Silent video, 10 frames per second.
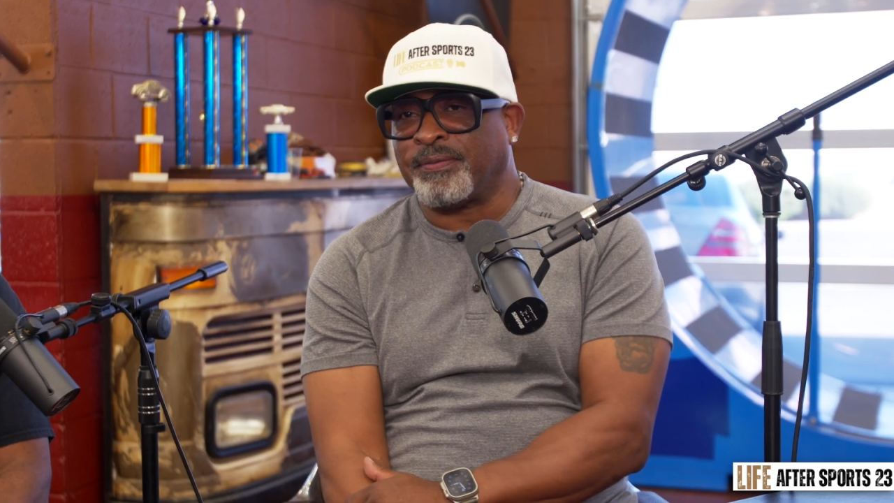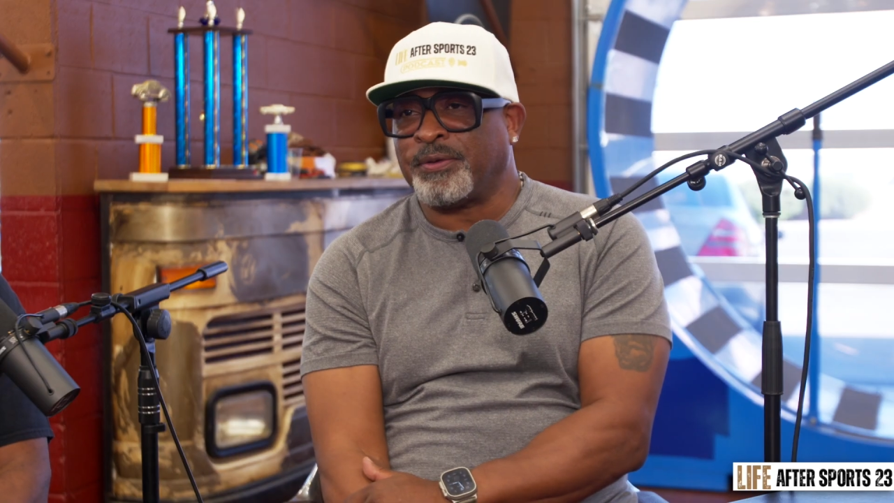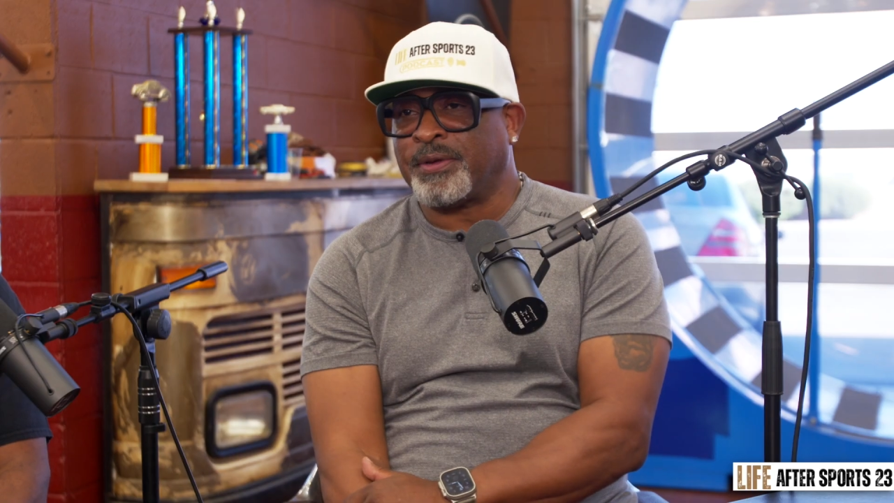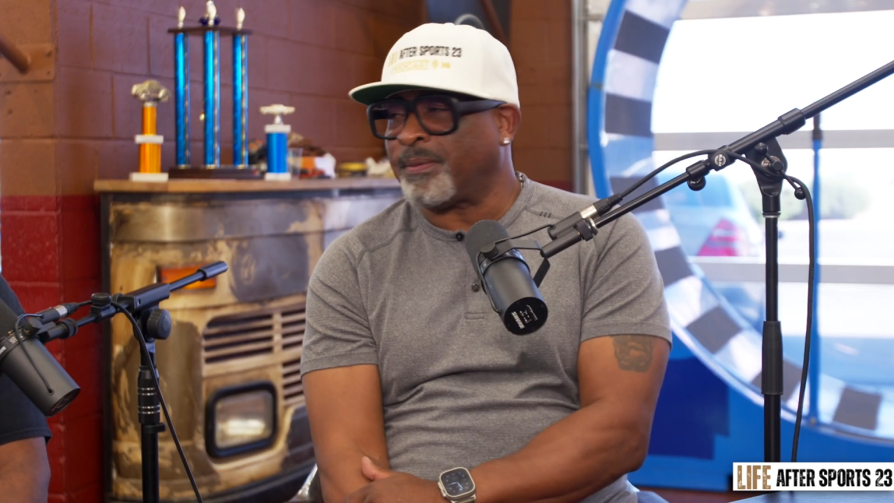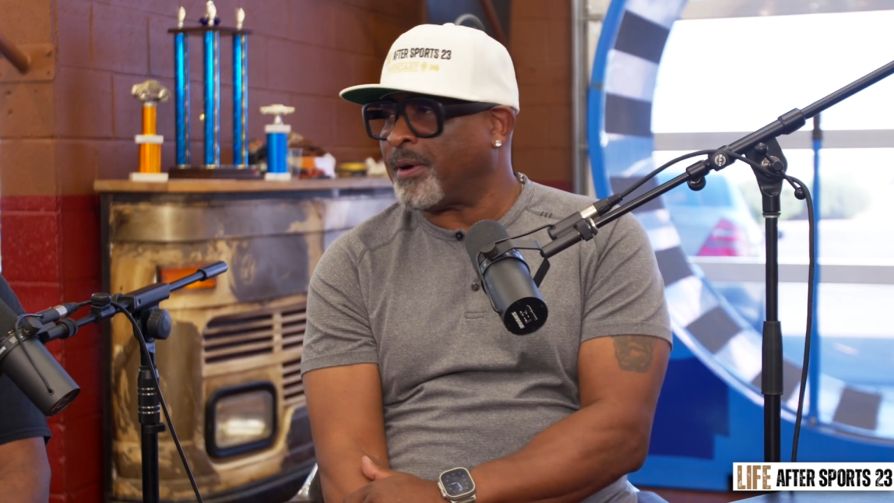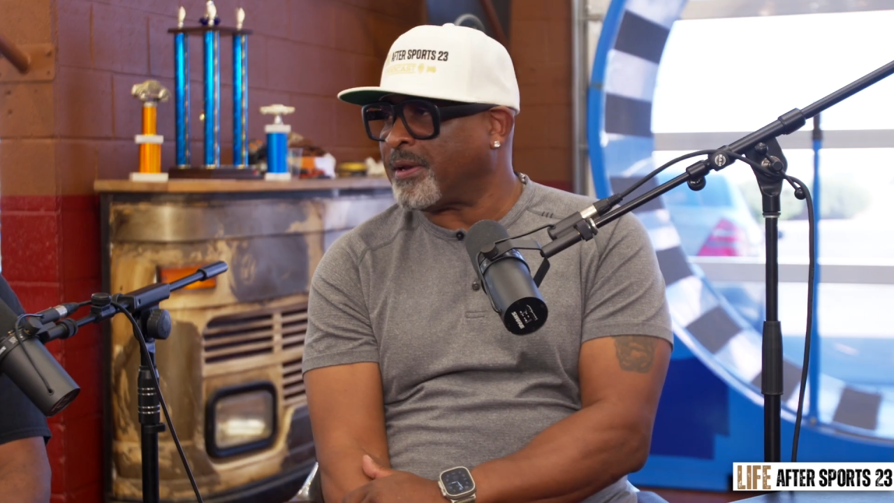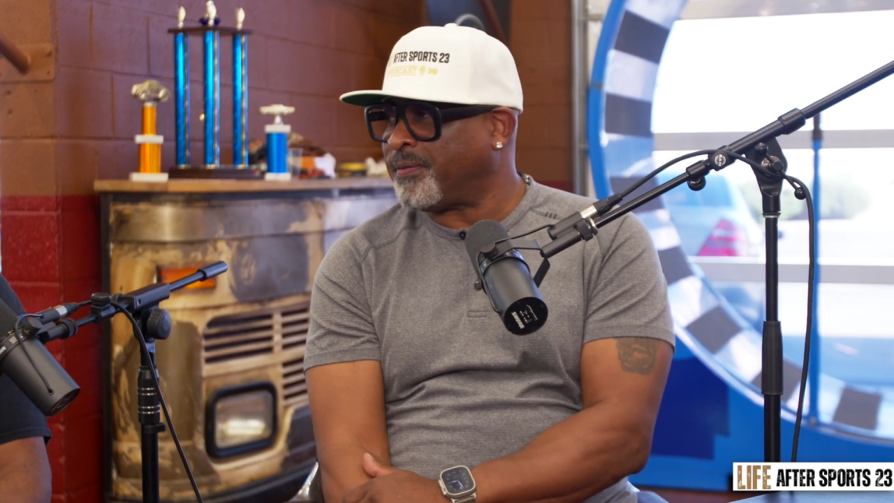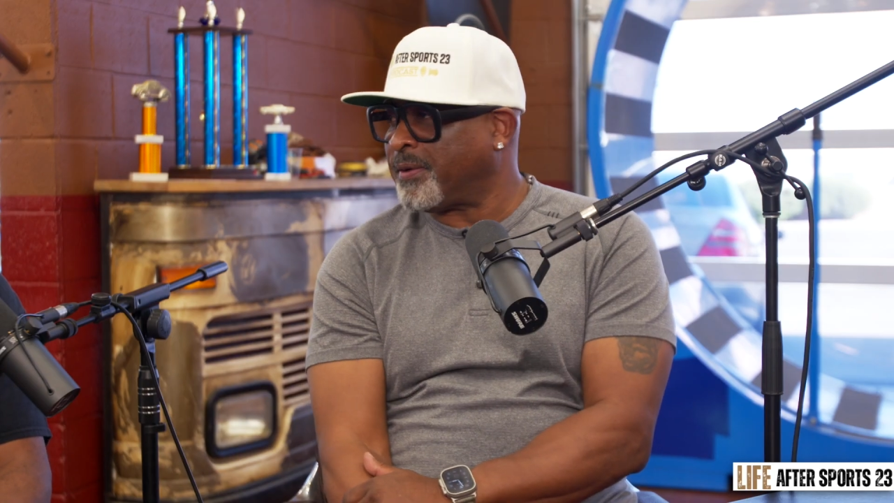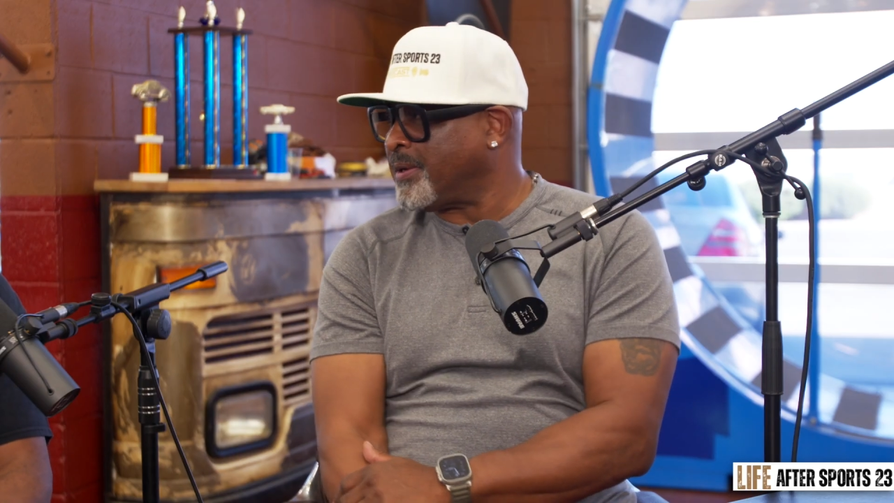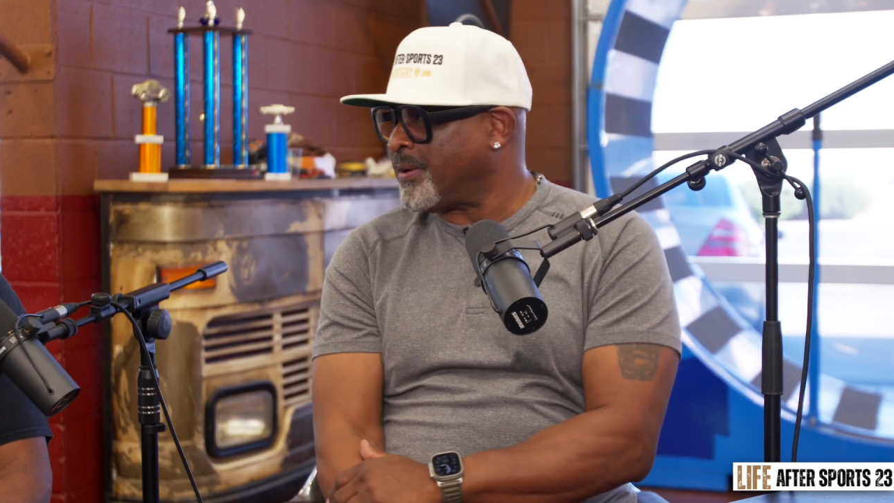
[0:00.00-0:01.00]
You think about it,
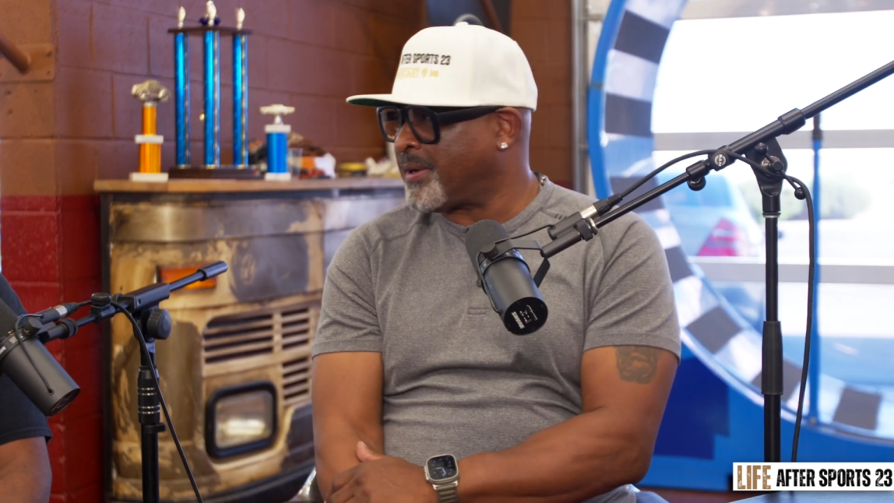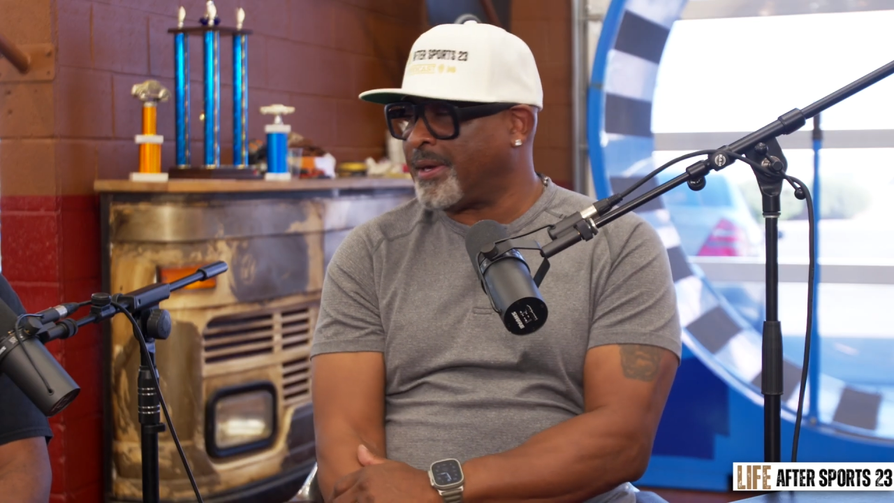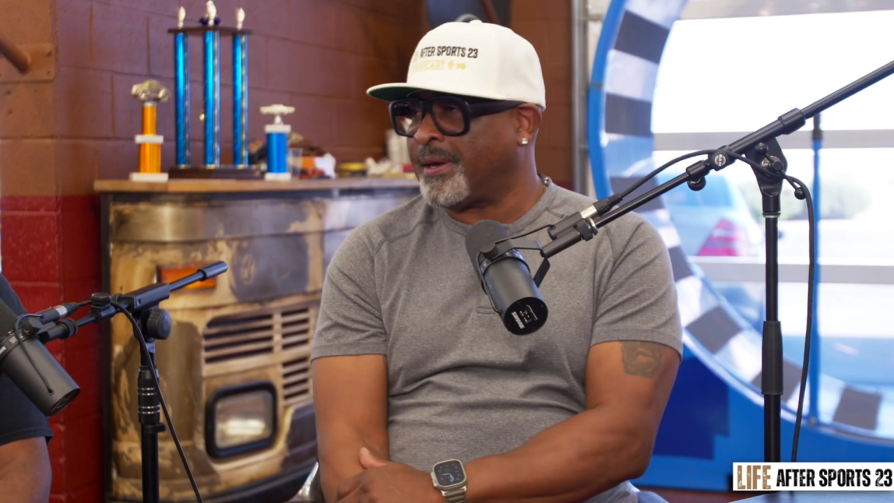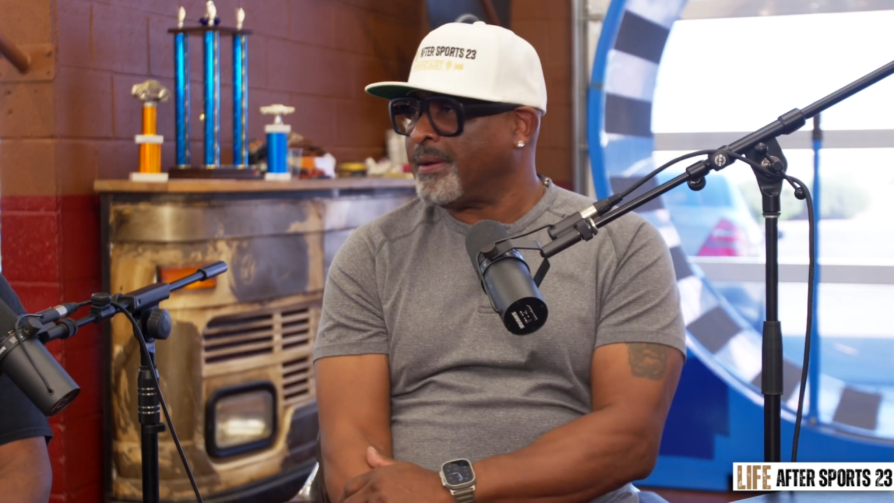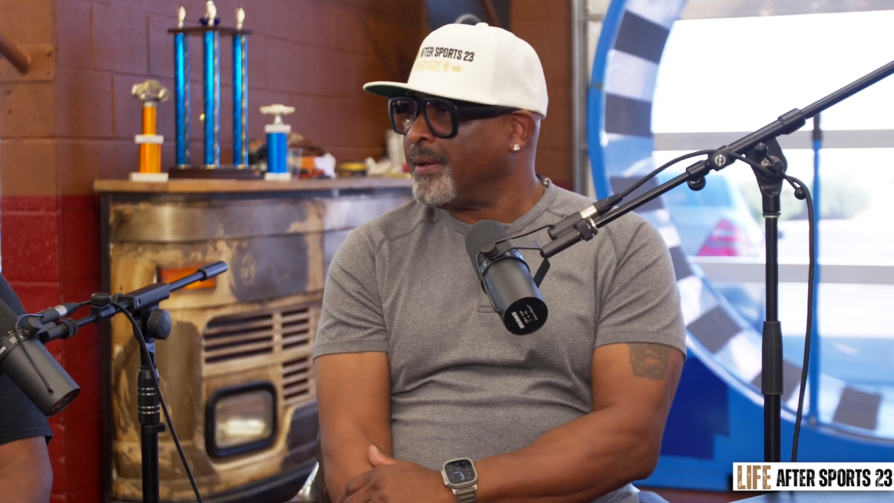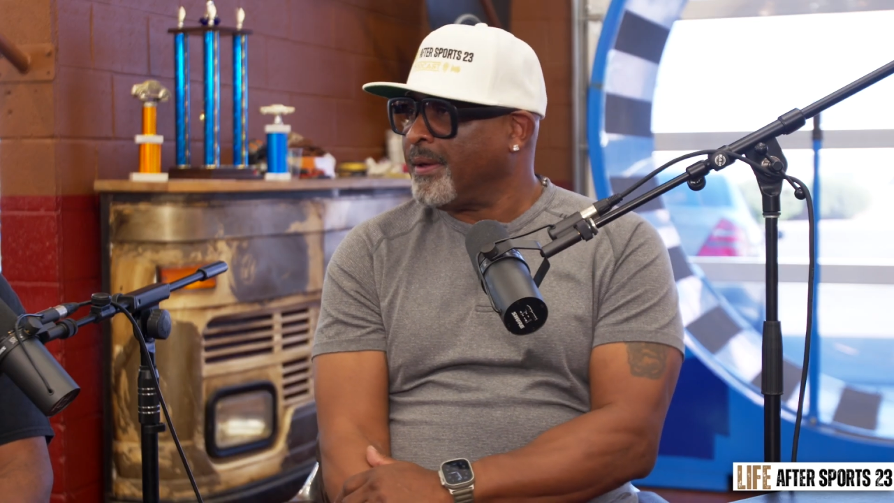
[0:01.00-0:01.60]
if you're a little kid